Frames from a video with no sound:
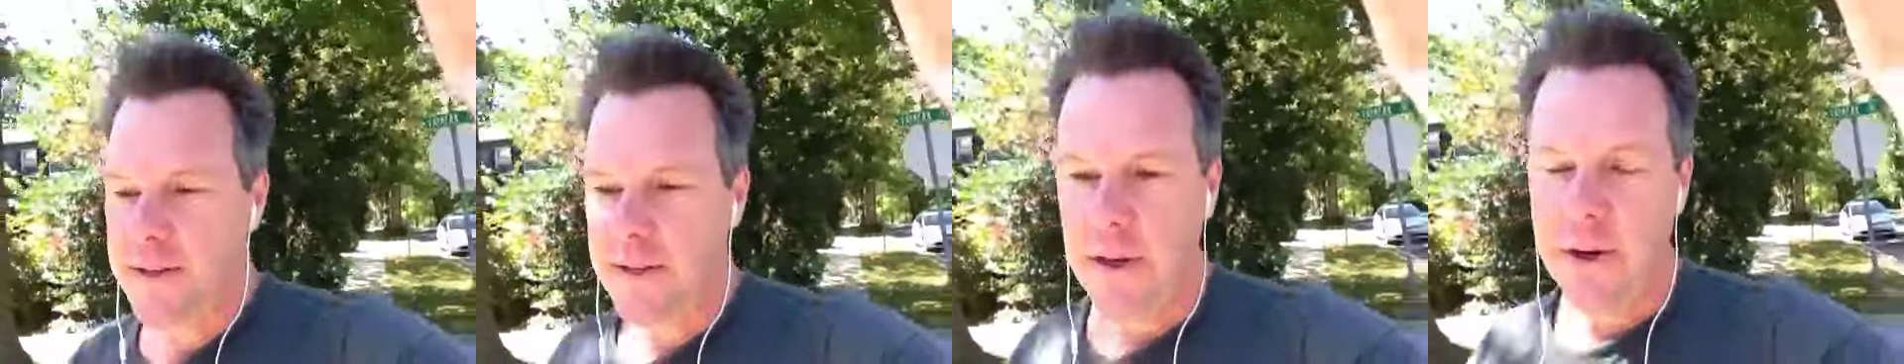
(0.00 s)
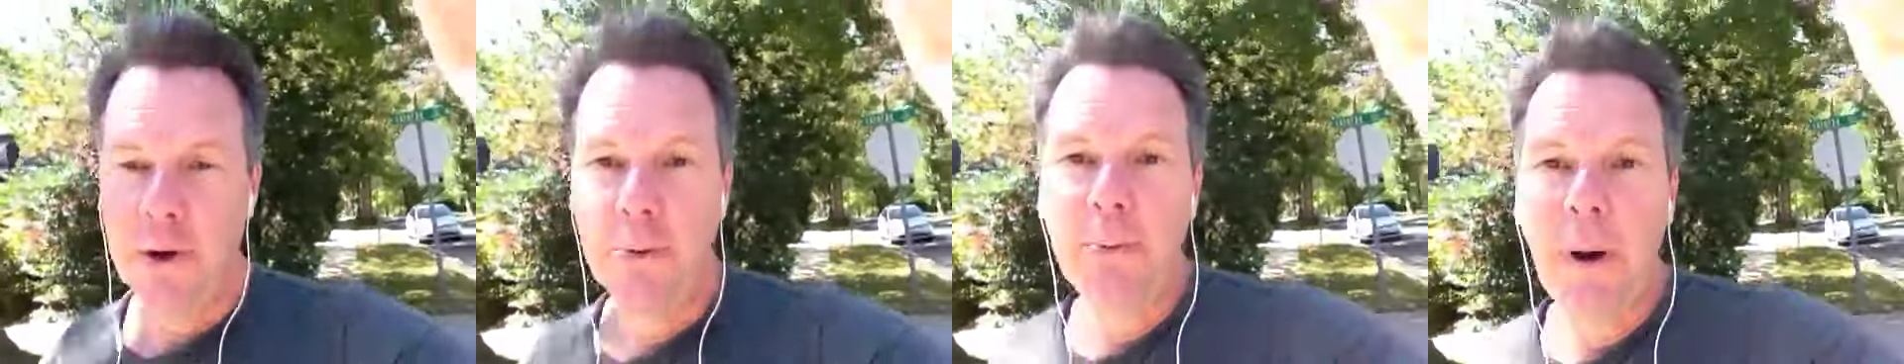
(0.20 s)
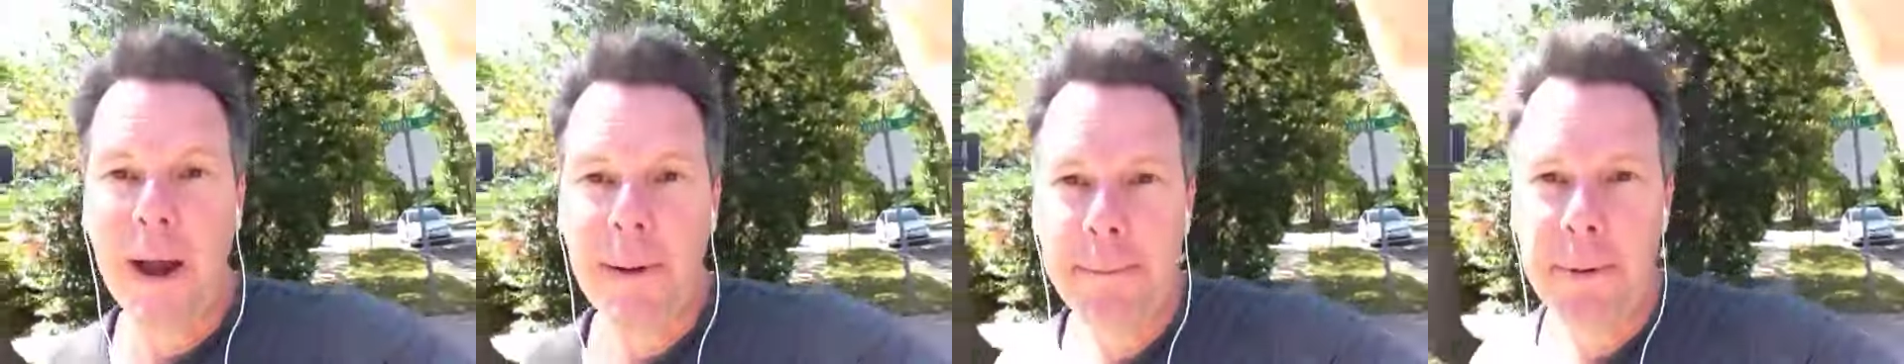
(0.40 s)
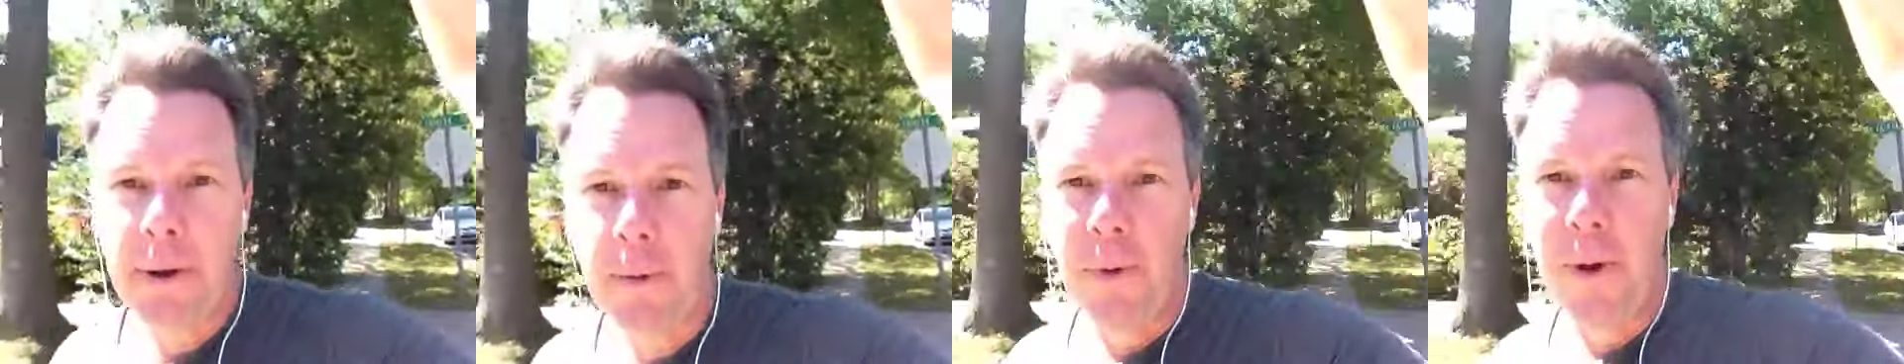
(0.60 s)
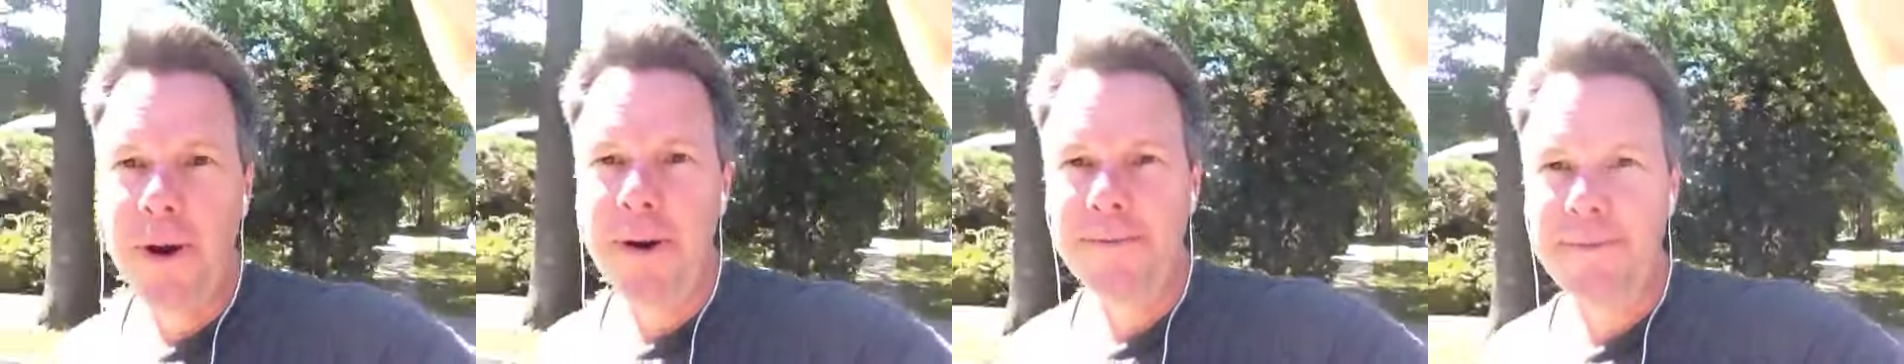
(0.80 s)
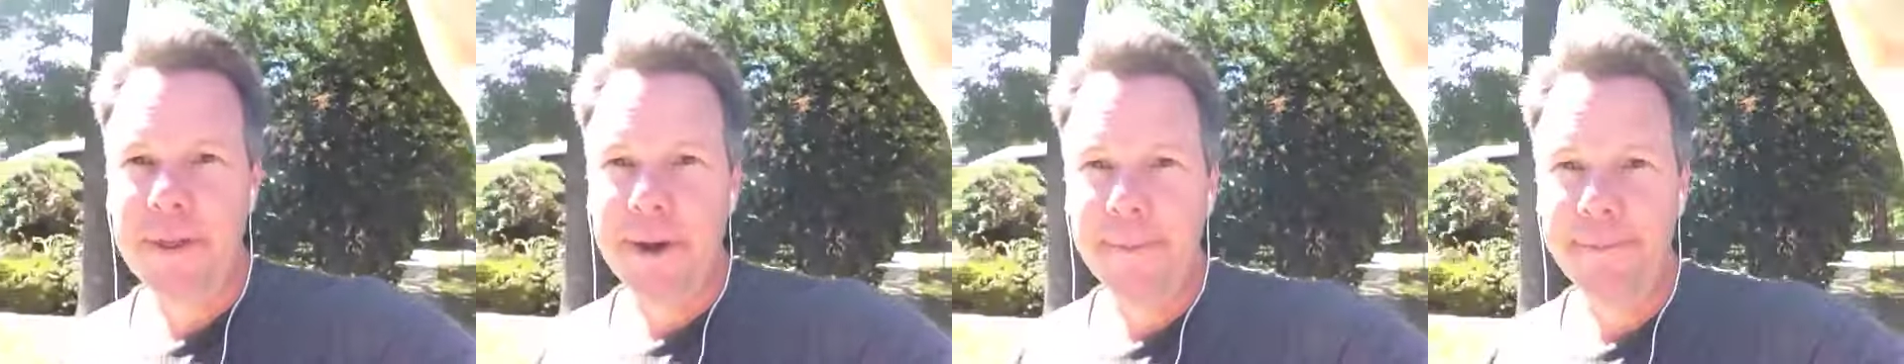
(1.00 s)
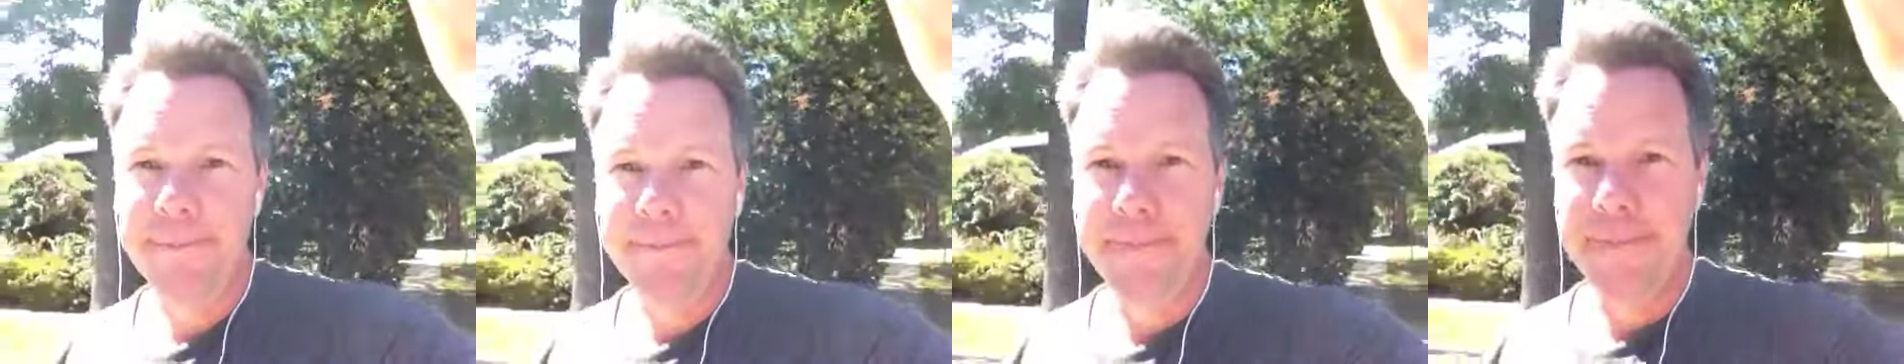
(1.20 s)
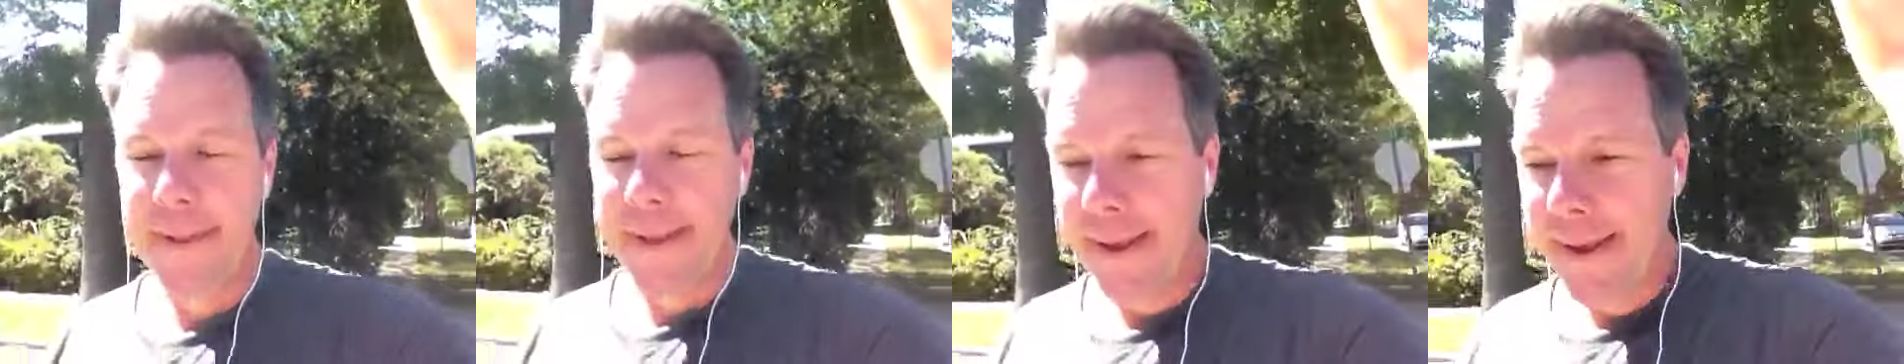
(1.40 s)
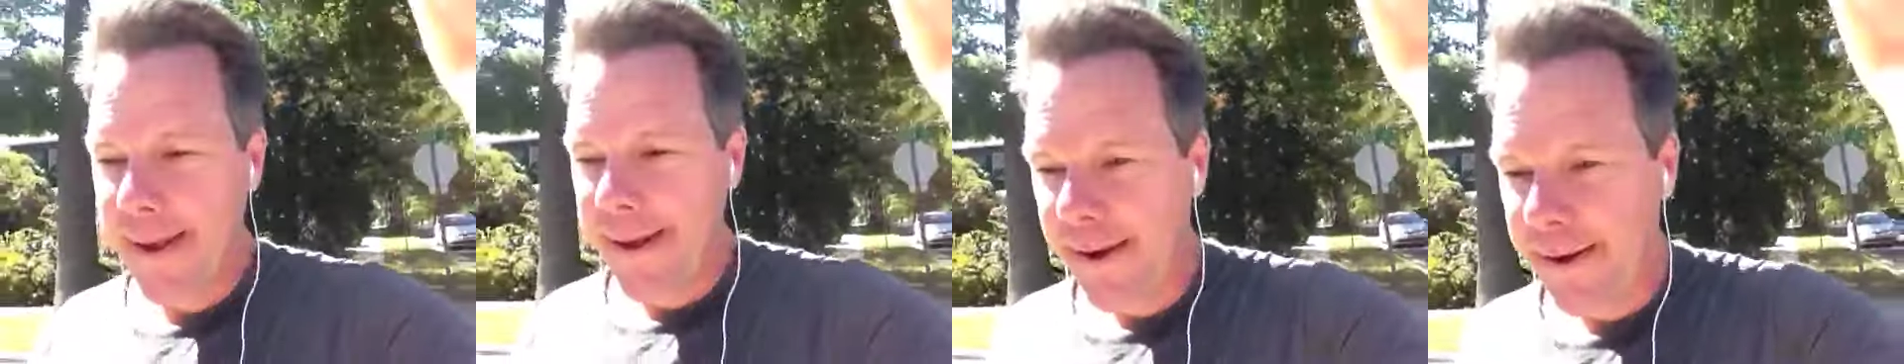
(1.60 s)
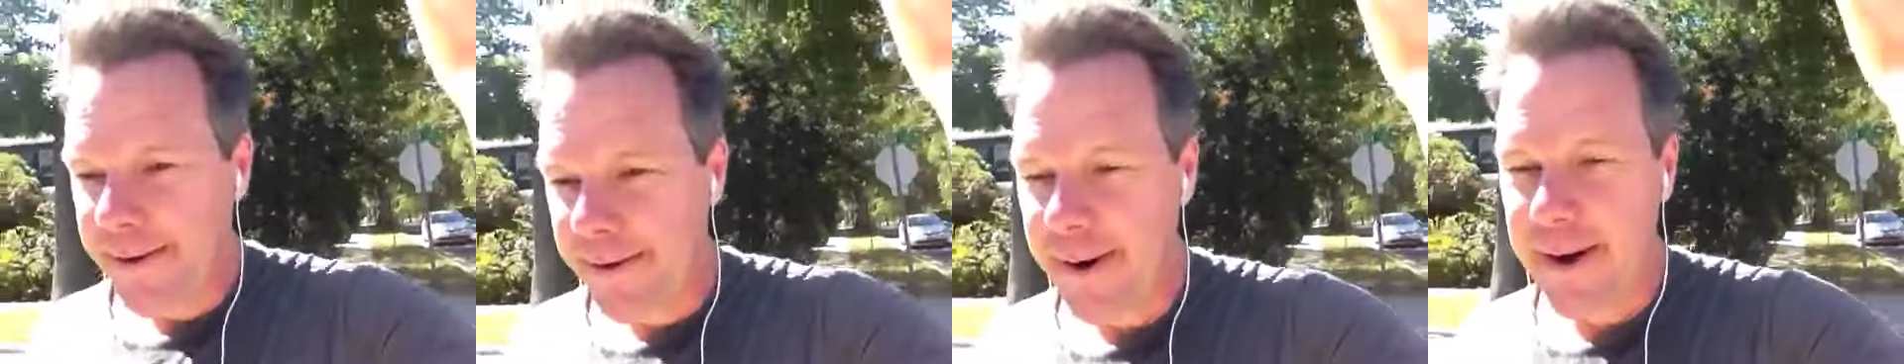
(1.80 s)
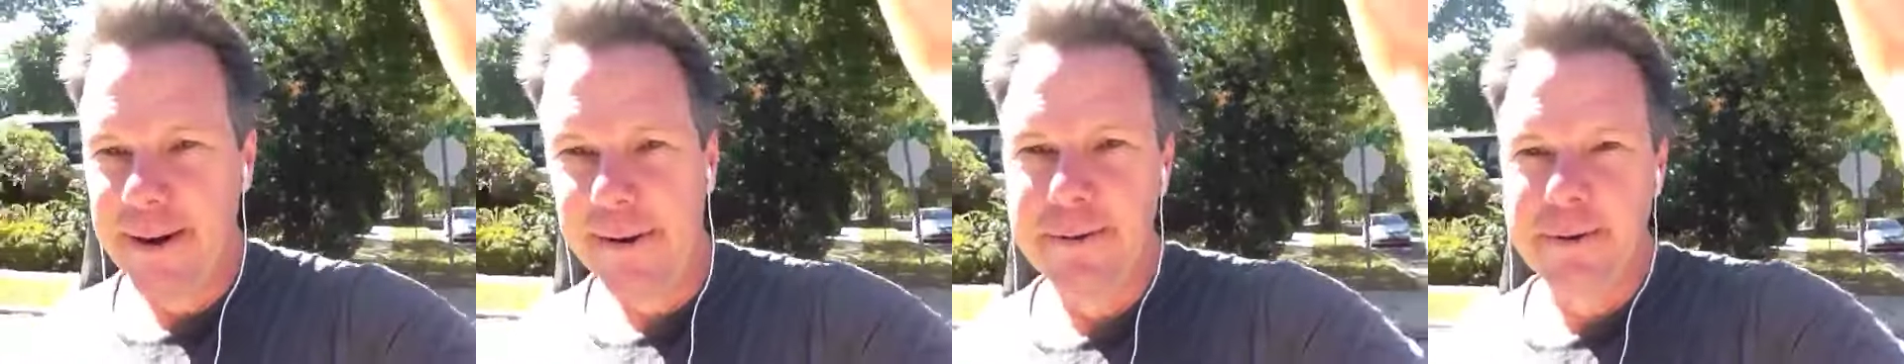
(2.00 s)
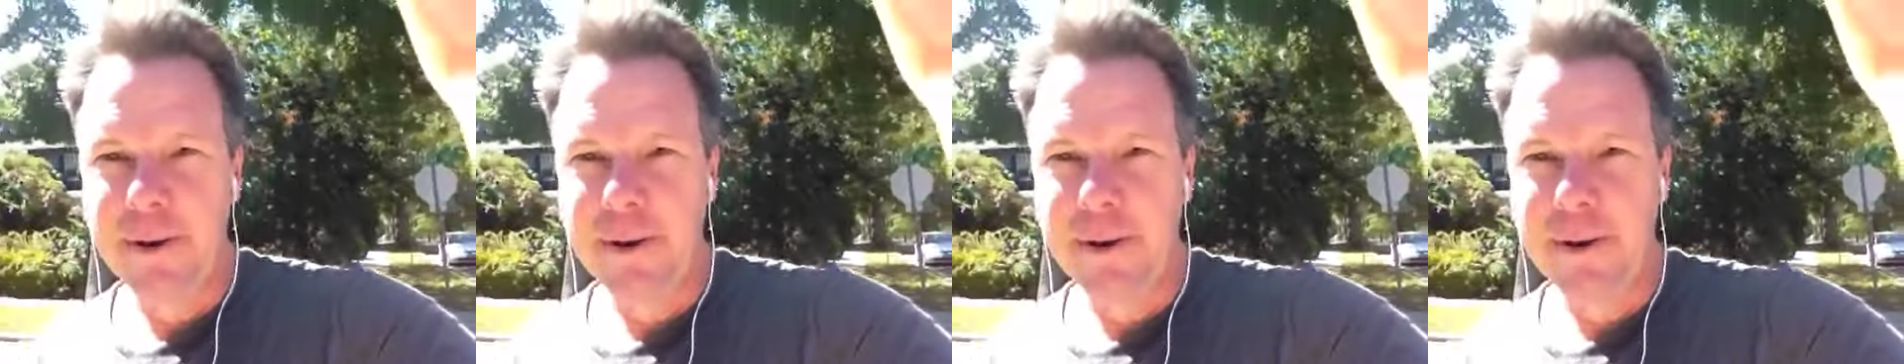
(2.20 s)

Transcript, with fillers: and you might be one of them, right?